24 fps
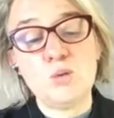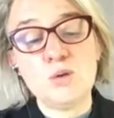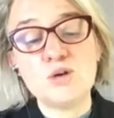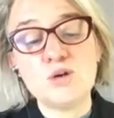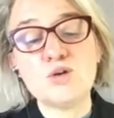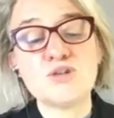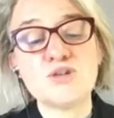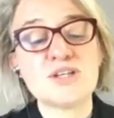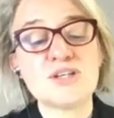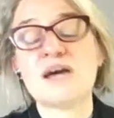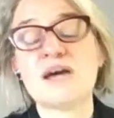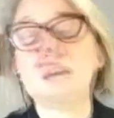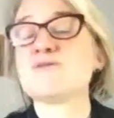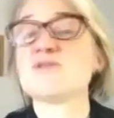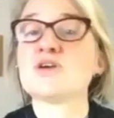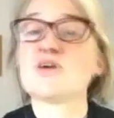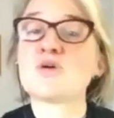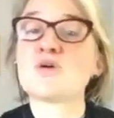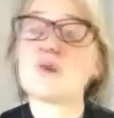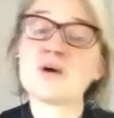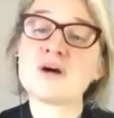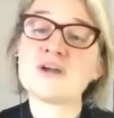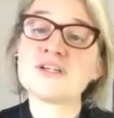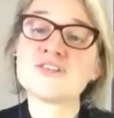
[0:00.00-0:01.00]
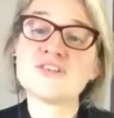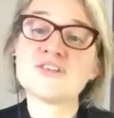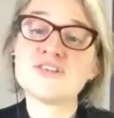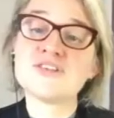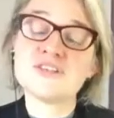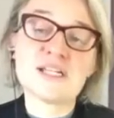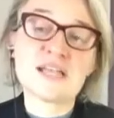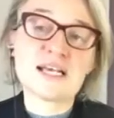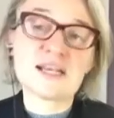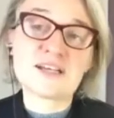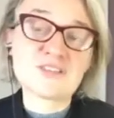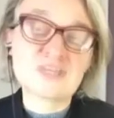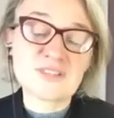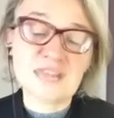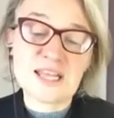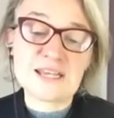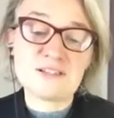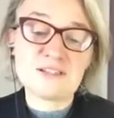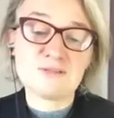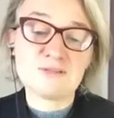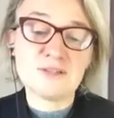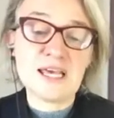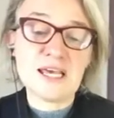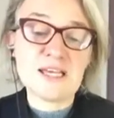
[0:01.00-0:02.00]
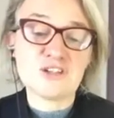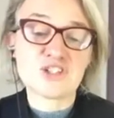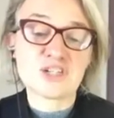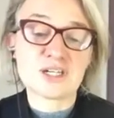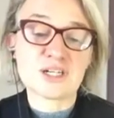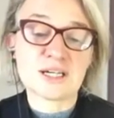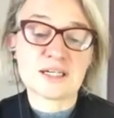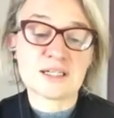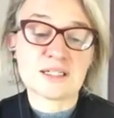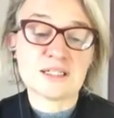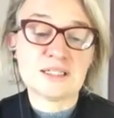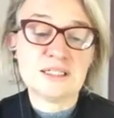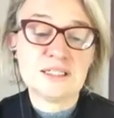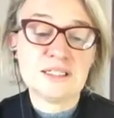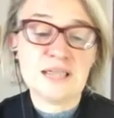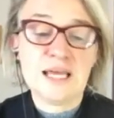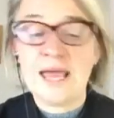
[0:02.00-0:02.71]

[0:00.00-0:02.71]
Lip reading: We also have the crisis in our state of nature,